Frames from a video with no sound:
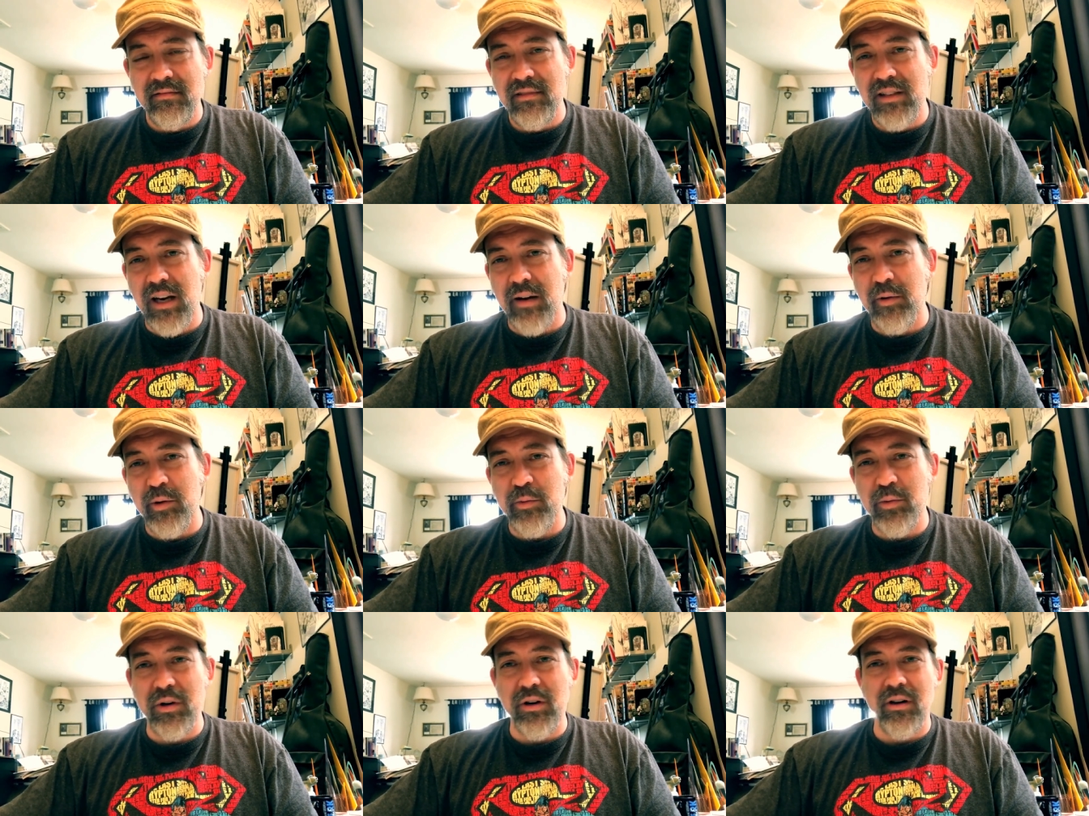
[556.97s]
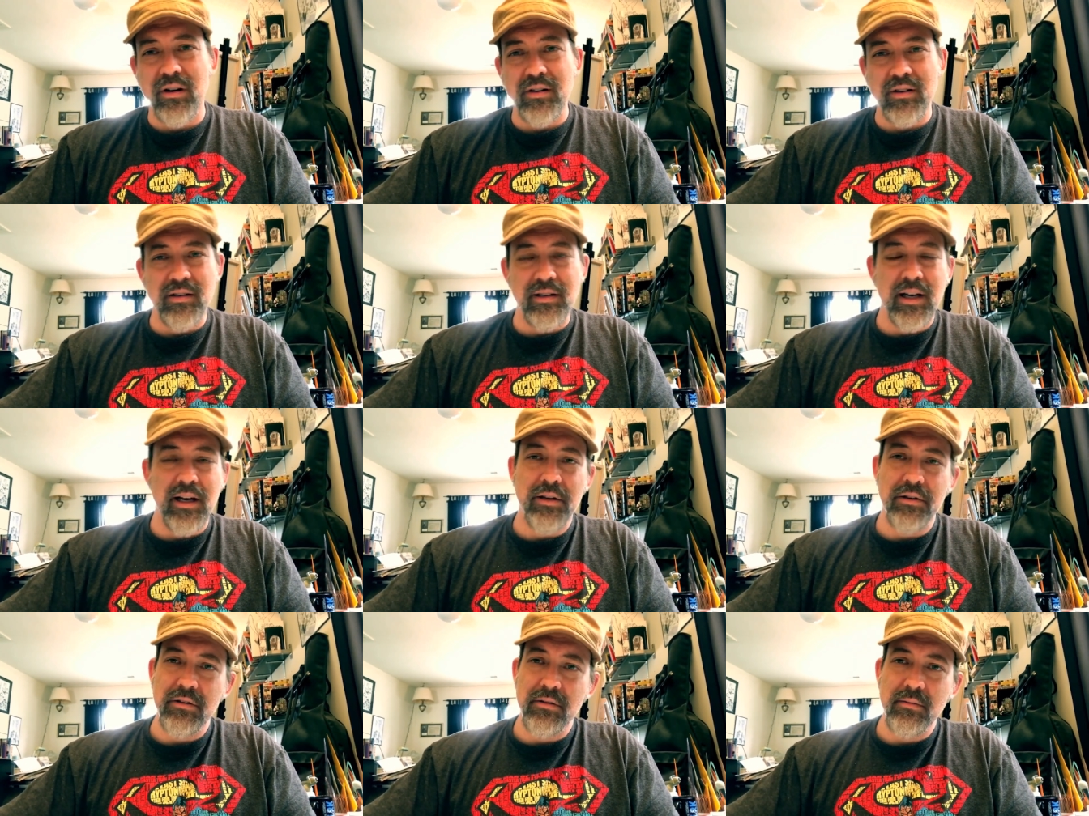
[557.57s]
comic book artists
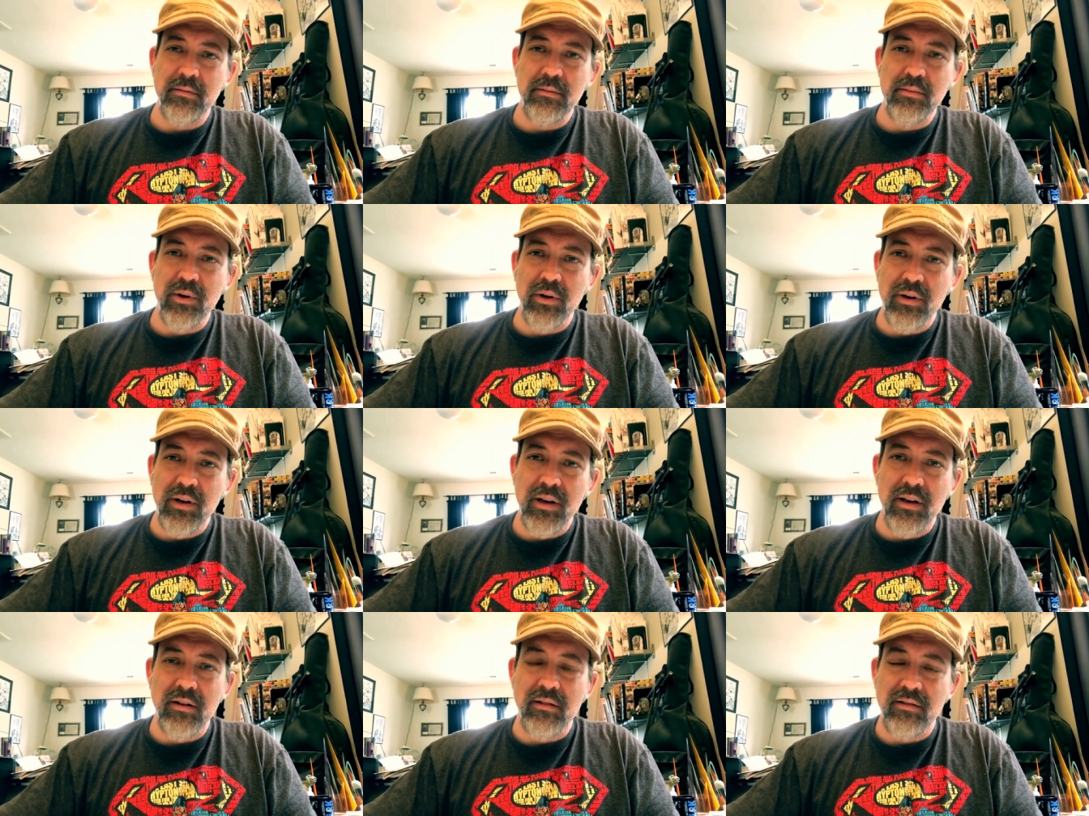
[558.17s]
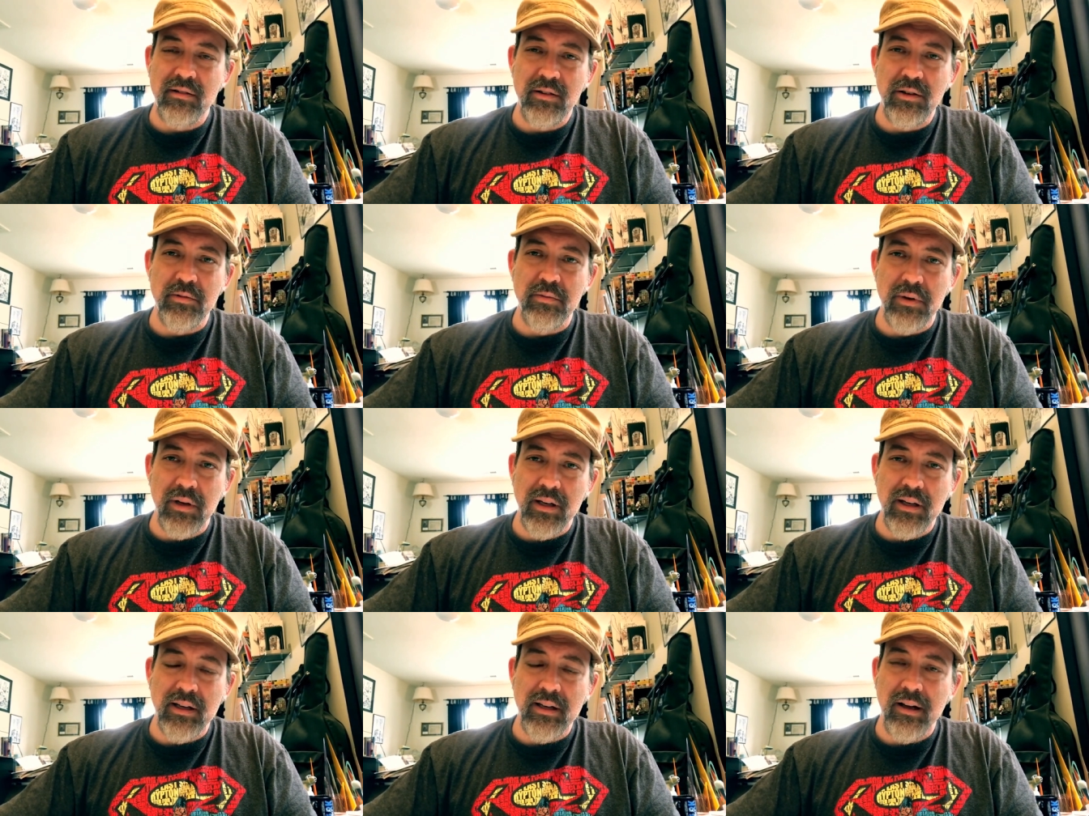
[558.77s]
how you broke in, you'd
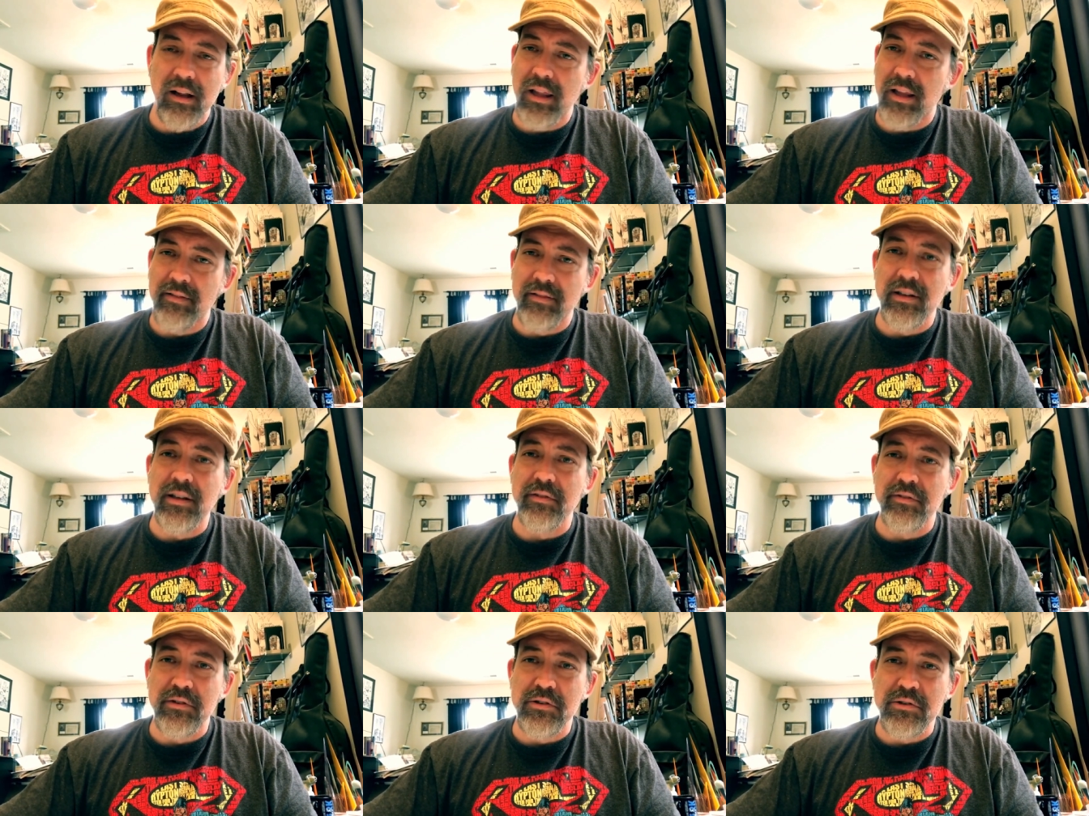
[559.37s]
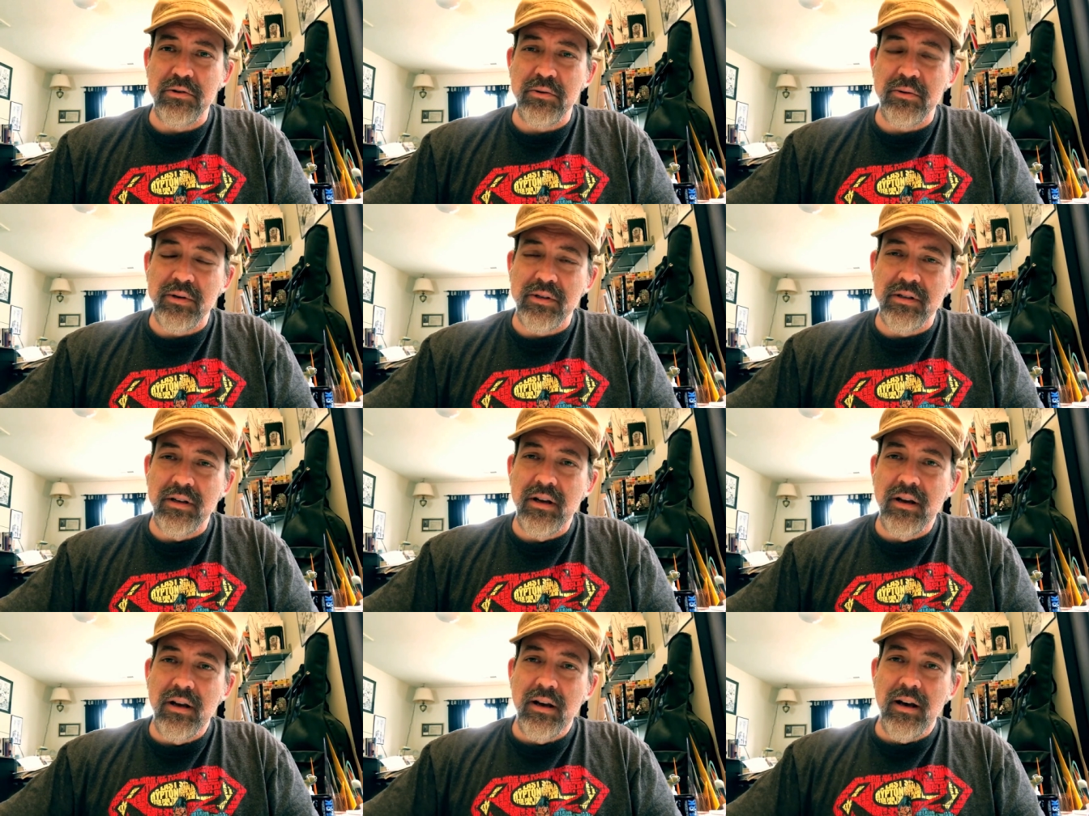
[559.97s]
probably get 11 different stories
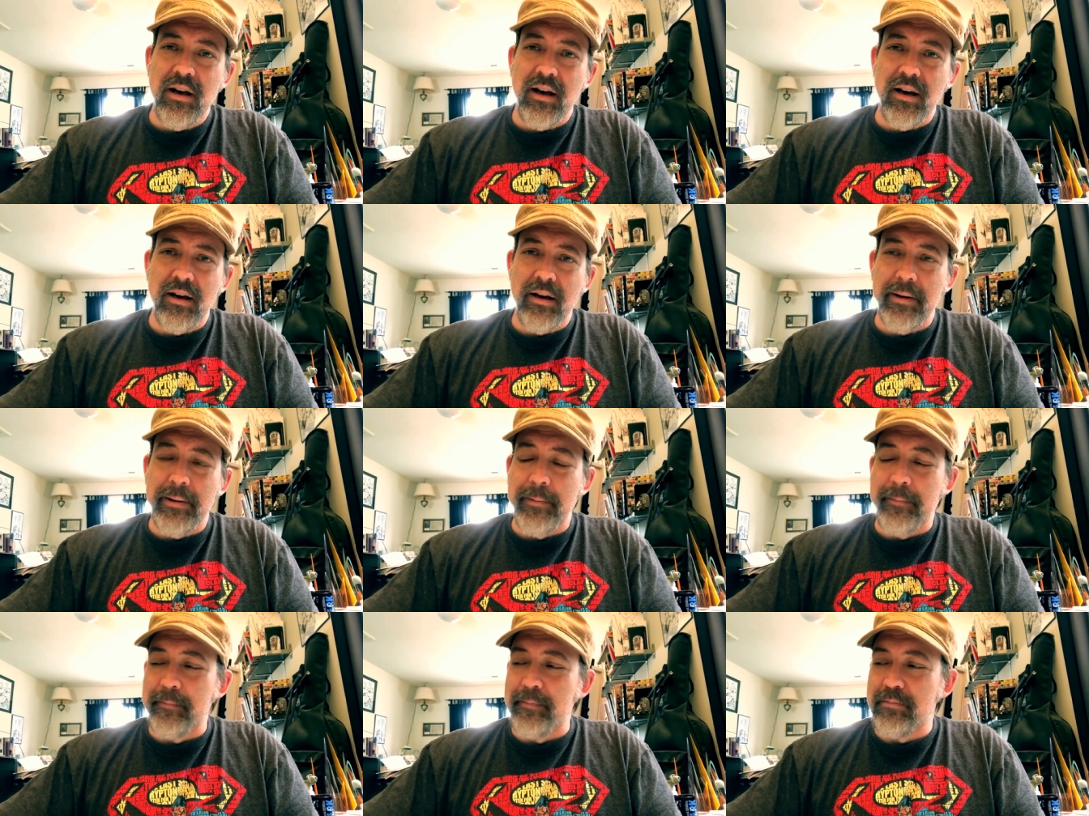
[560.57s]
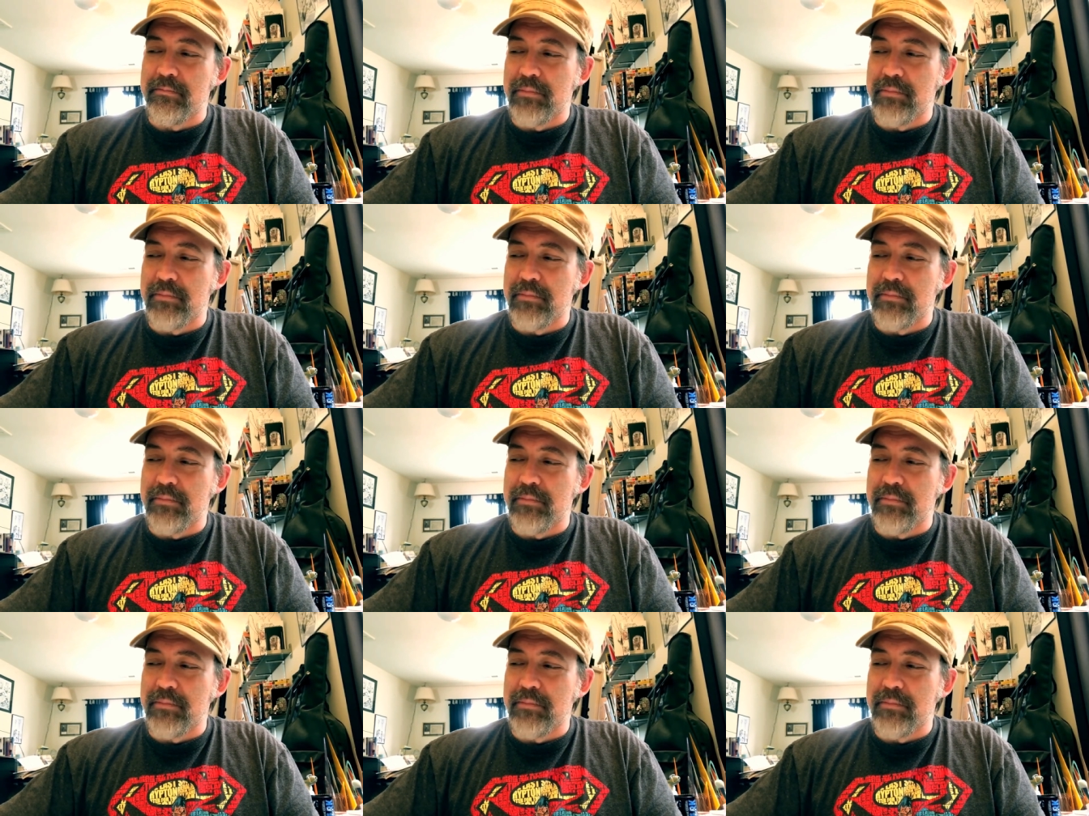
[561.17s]
um,